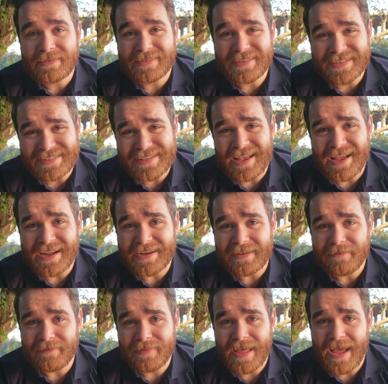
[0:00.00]
to decide
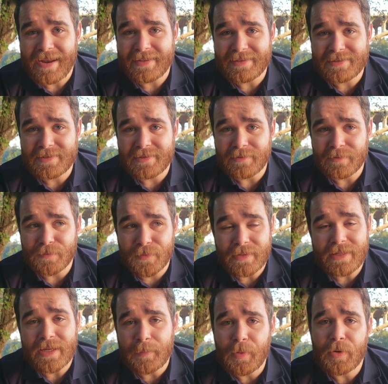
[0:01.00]
if that is
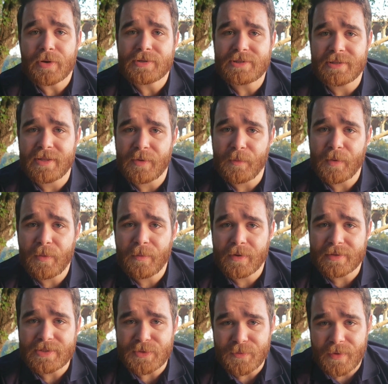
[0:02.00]
really a person that we
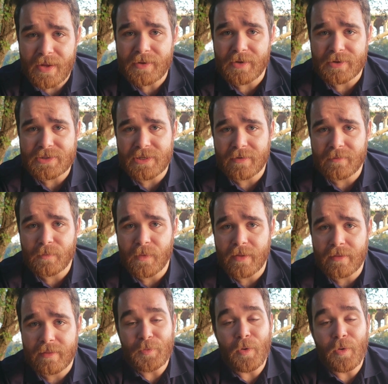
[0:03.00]
want to surround ourselves with.